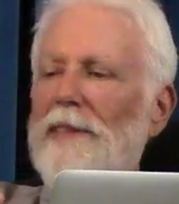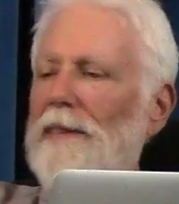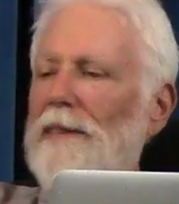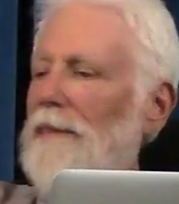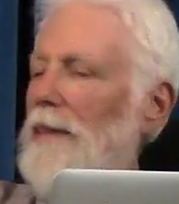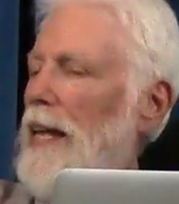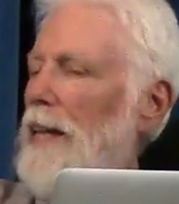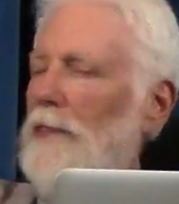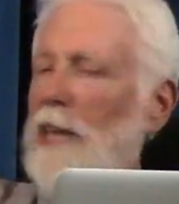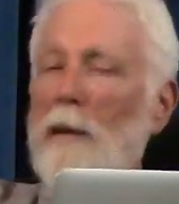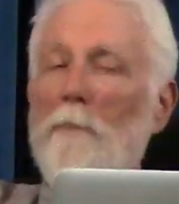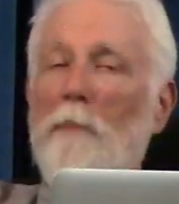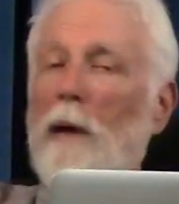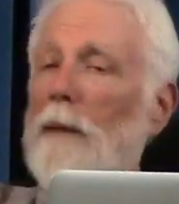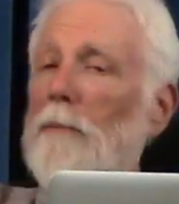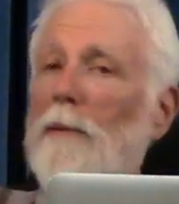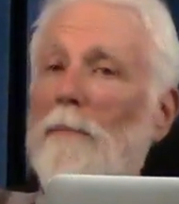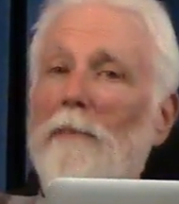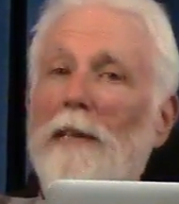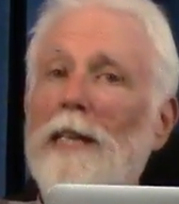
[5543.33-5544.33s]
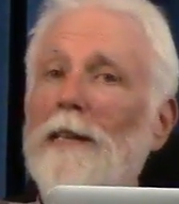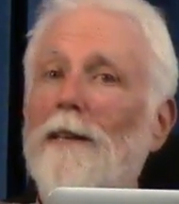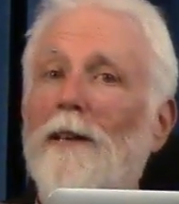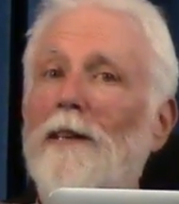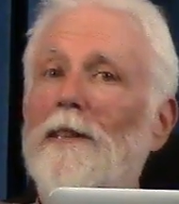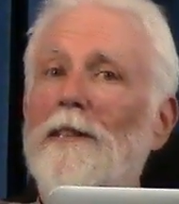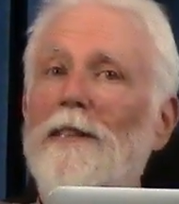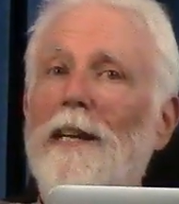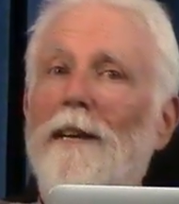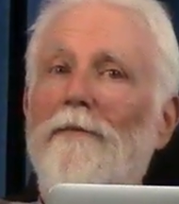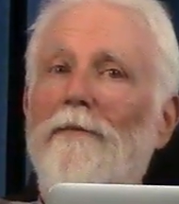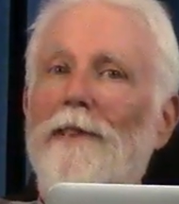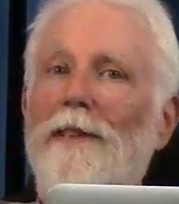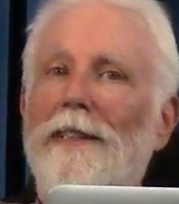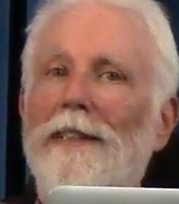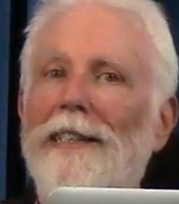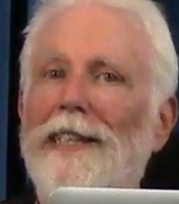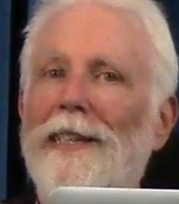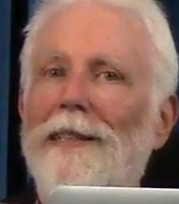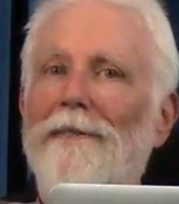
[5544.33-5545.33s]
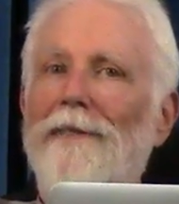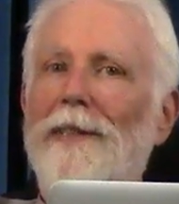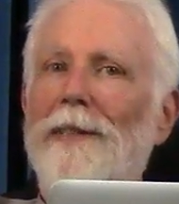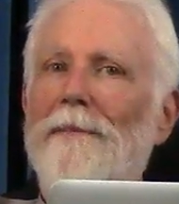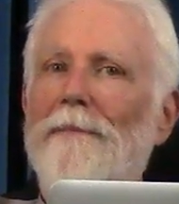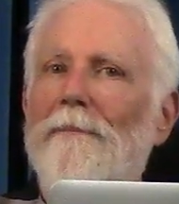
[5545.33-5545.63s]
They probably looked different even.